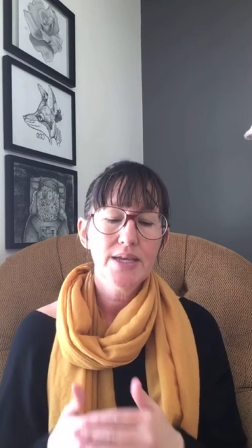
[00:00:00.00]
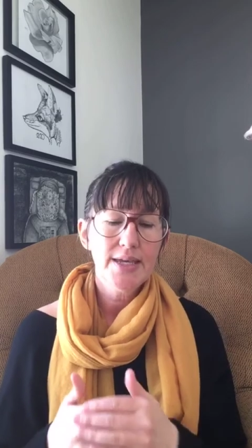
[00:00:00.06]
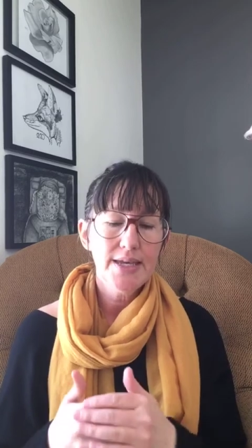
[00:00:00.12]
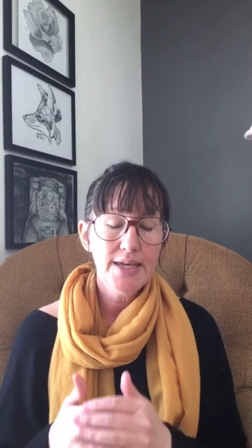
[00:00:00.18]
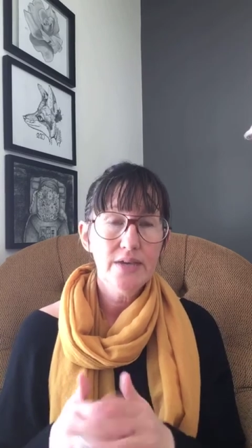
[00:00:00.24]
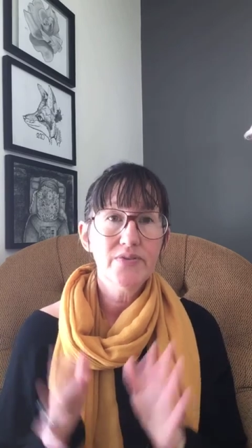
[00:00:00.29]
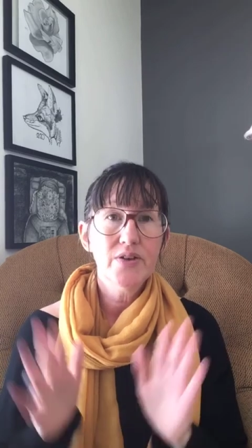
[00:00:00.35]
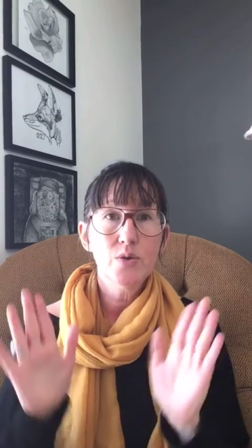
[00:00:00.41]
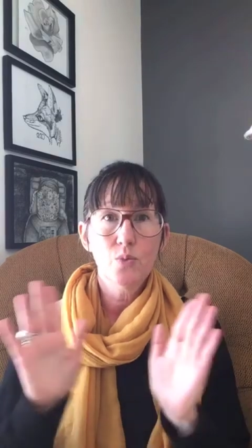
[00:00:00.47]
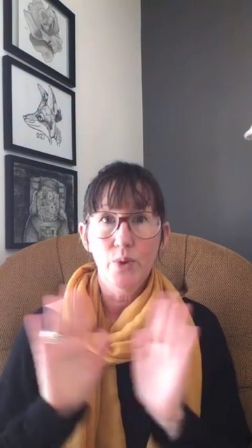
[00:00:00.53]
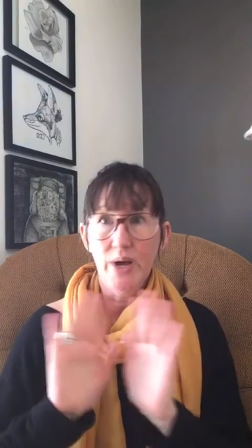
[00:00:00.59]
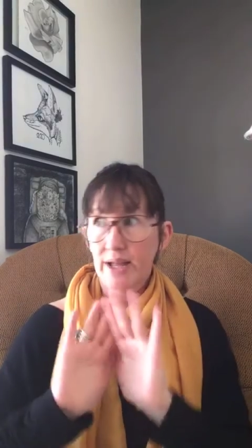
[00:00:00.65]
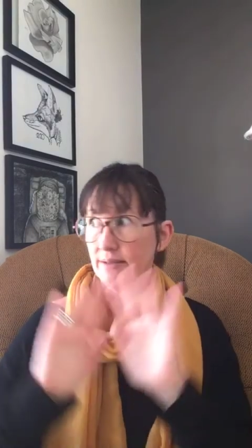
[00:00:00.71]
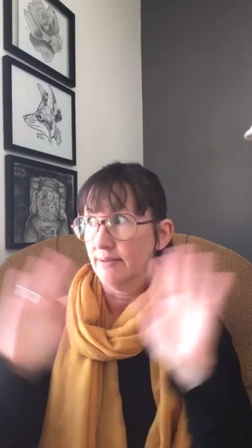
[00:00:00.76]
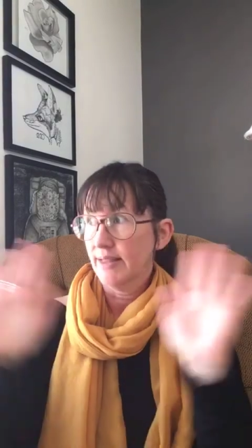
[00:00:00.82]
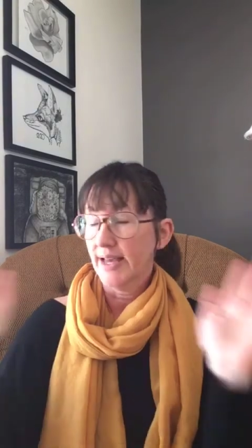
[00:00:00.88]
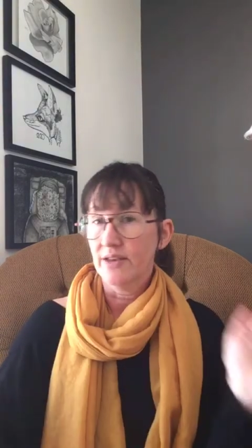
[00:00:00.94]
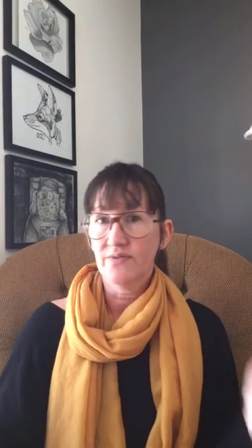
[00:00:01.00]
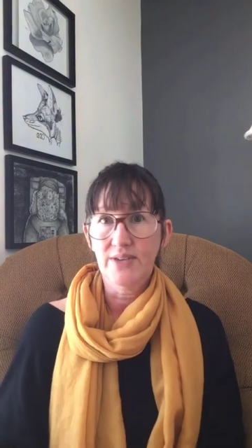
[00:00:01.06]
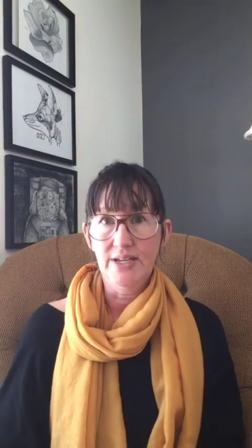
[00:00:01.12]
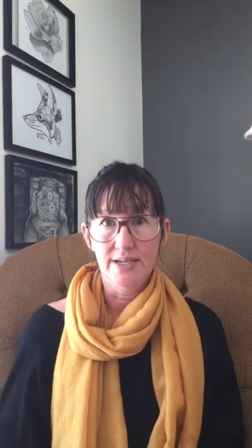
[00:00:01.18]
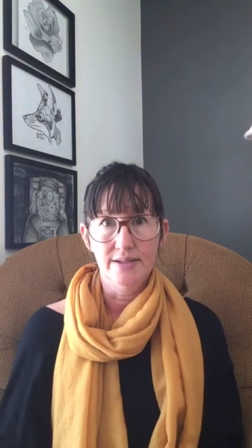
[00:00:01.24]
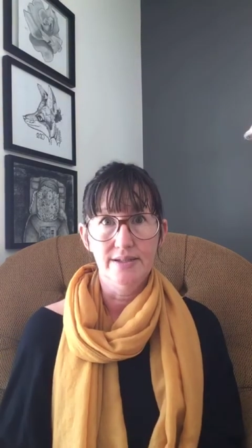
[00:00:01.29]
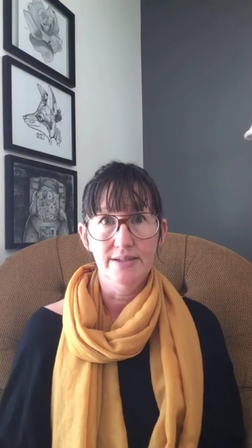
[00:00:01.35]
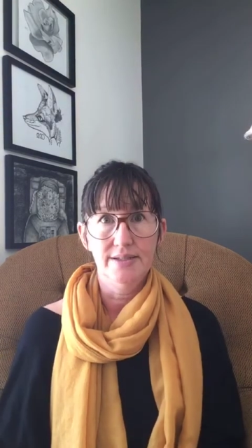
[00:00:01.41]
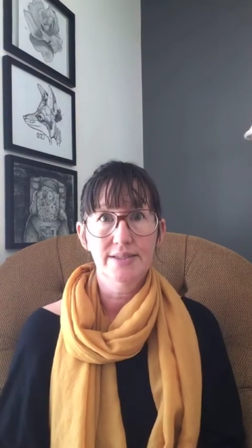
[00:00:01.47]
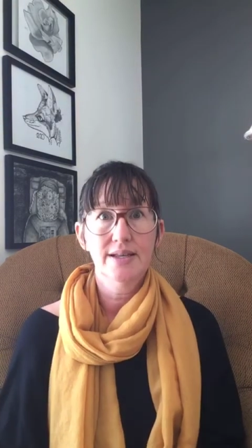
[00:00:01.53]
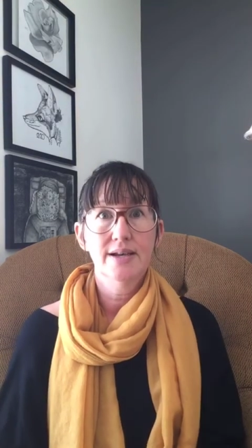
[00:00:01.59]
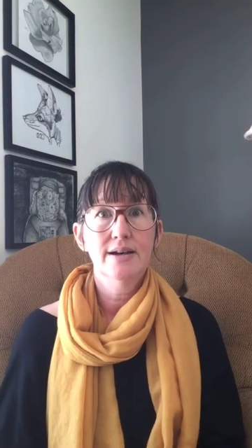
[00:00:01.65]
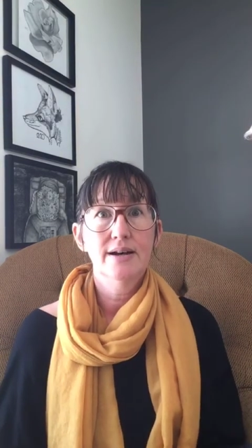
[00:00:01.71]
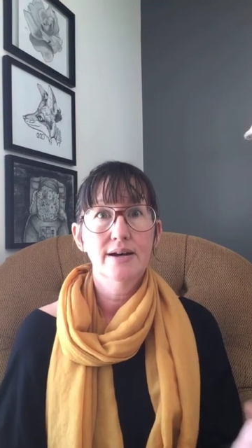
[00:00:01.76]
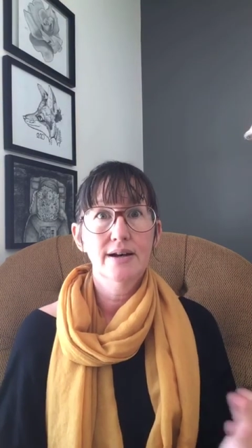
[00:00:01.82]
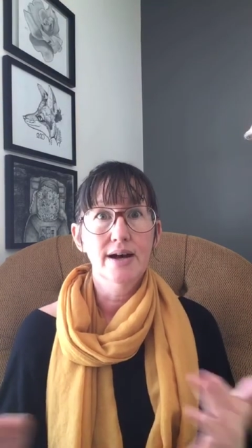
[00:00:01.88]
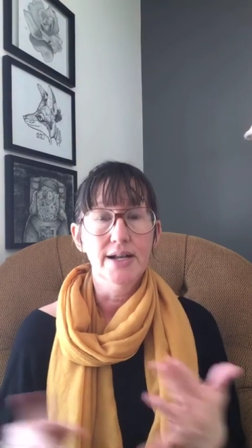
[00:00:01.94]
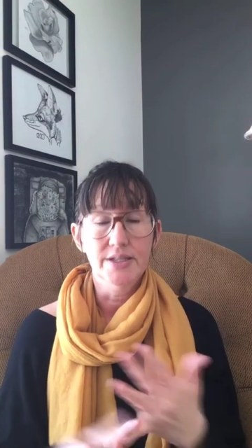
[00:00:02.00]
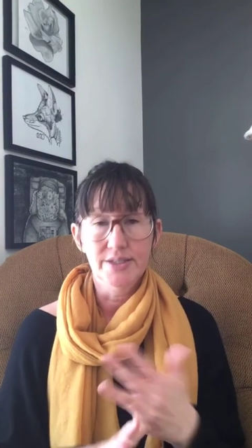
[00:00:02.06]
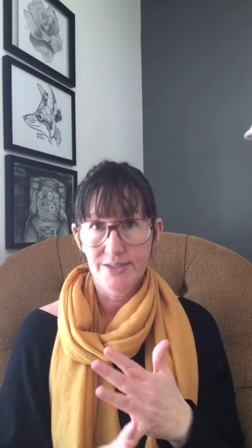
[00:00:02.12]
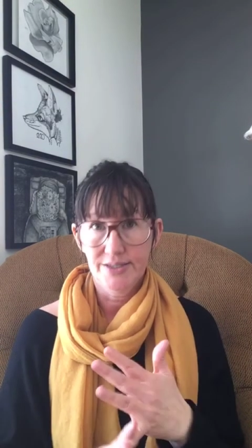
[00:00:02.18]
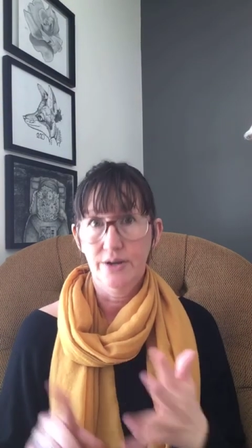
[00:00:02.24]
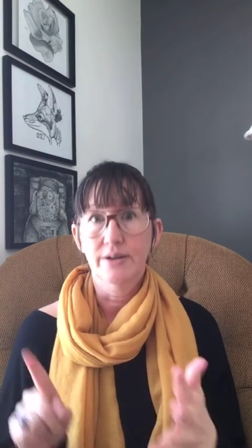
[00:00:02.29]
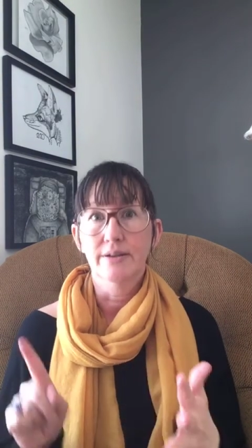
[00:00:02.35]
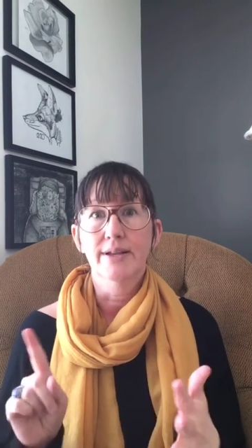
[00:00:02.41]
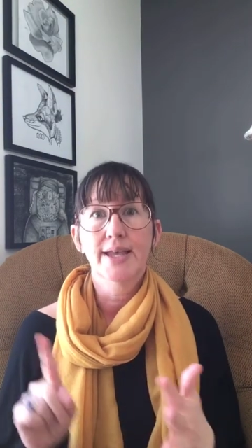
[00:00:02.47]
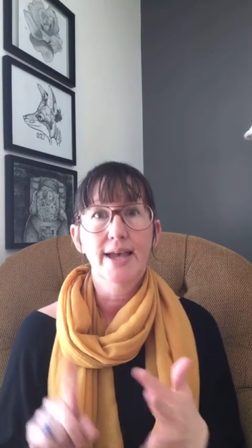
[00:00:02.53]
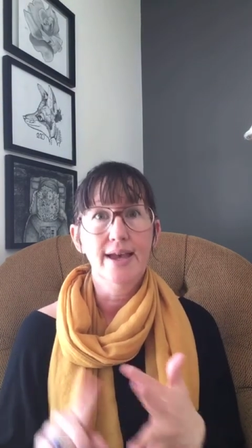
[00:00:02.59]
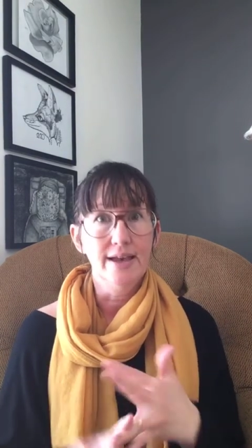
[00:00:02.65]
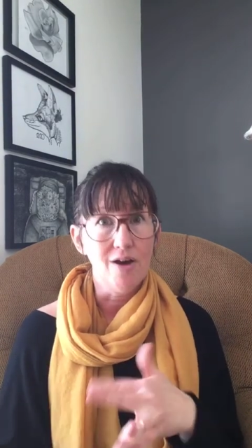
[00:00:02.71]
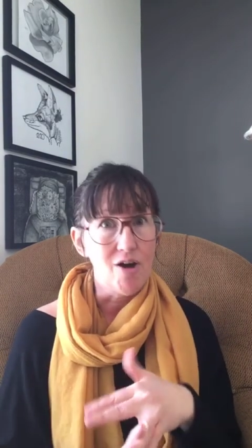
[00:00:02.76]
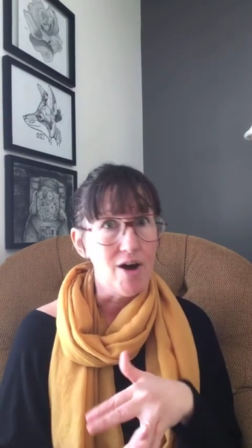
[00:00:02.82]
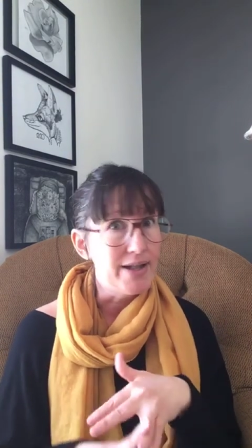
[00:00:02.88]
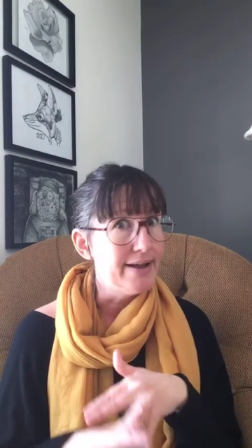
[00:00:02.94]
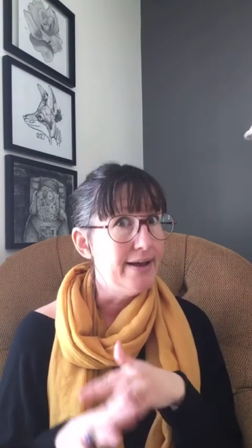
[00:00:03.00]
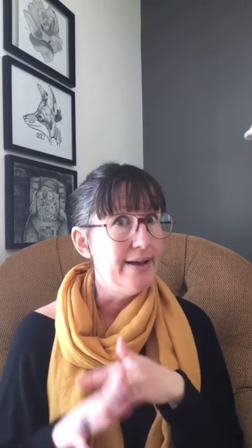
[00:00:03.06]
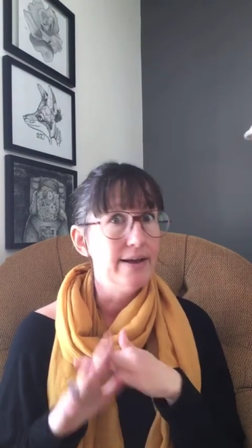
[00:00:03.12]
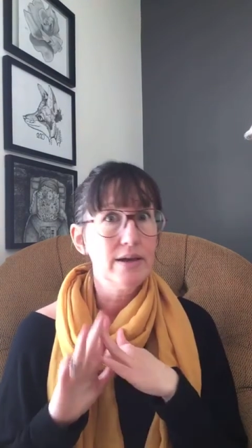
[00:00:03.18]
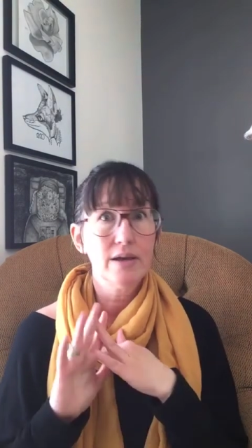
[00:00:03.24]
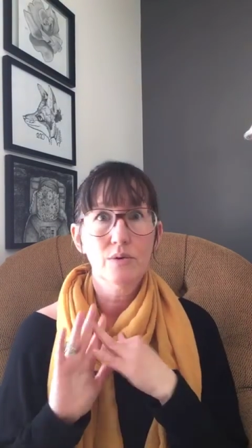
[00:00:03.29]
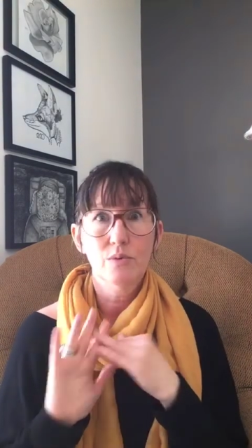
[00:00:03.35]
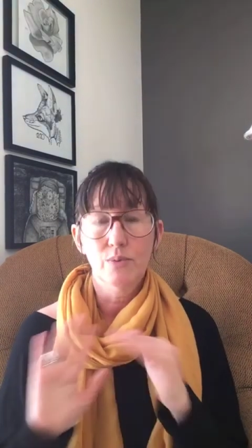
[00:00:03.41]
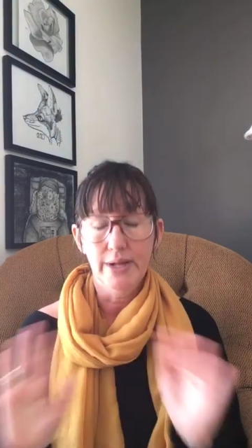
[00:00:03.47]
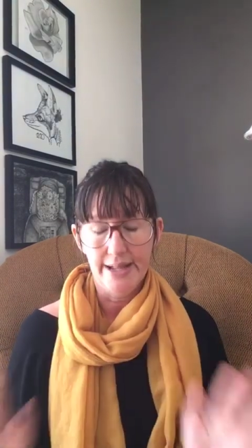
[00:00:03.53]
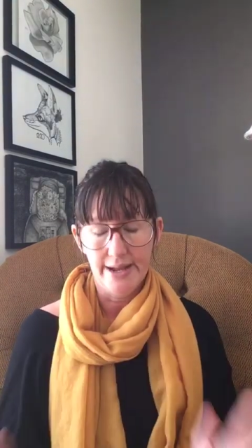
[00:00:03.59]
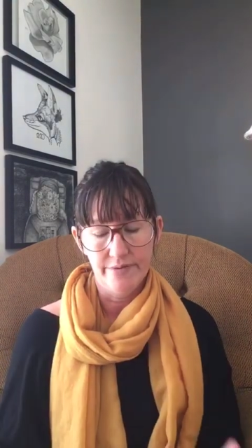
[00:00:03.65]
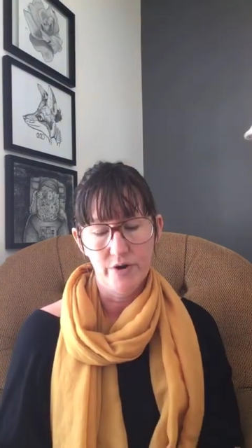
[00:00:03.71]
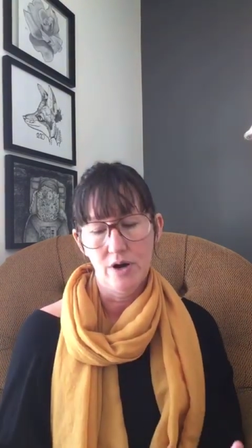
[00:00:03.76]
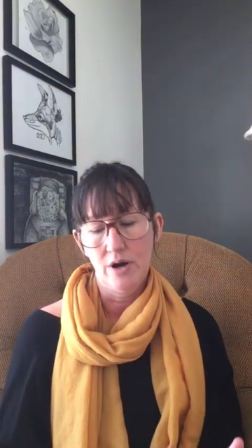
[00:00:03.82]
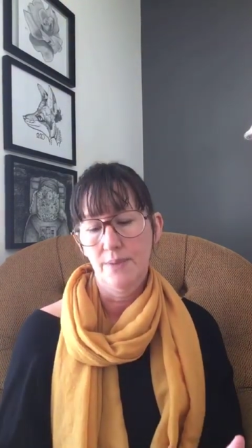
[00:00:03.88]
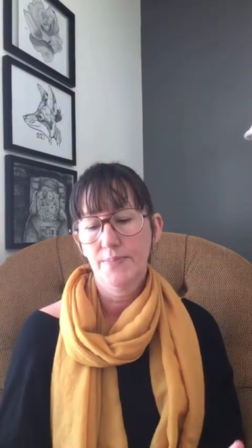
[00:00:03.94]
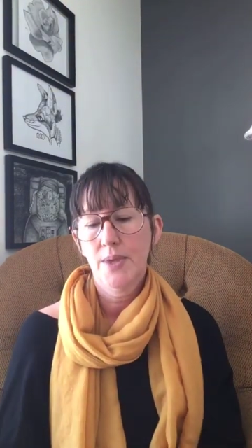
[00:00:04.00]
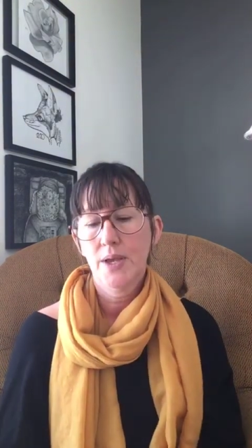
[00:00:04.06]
even when life is uncertain, chaotic, whatever.